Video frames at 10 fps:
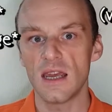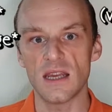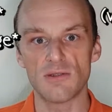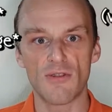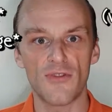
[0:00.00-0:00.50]

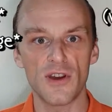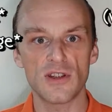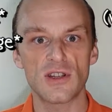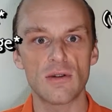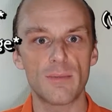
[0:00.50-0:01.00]
It
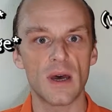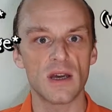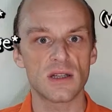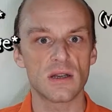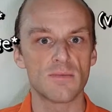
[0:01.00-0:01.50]
refers to a
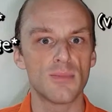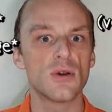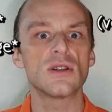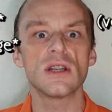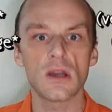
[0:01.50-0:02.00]
person
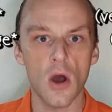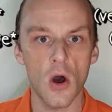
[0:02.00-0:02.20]
putting